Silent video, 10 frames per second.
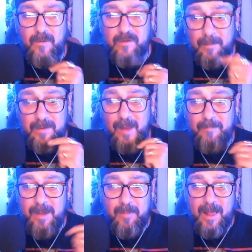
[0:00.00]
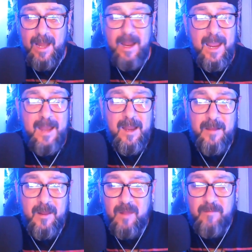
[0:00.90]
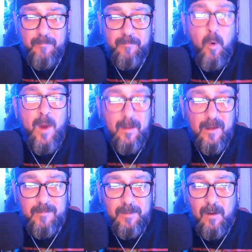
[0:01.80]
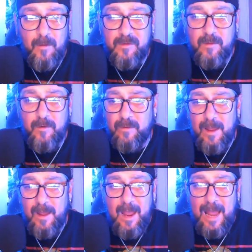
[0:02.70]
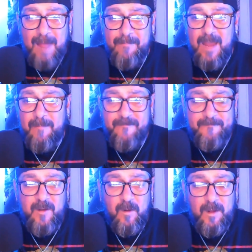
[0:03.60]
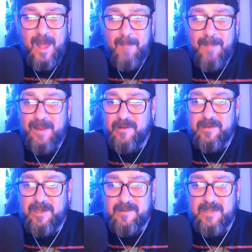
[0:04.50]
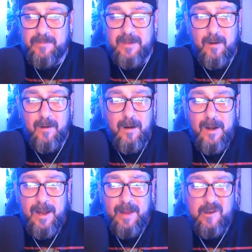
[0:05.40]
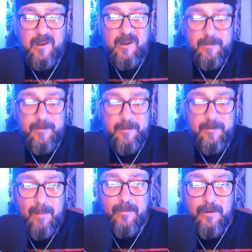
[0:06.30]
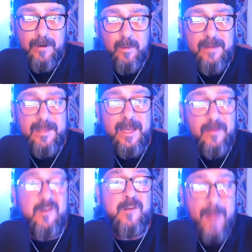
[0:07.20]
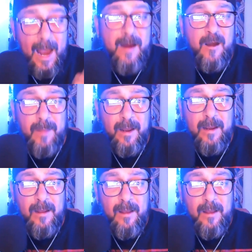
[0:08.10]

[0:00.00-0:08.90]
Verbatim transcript: sometimes me planning ahead it, it's pointless, because there's, I may feel, I might see something or experience something during the week that inspired me.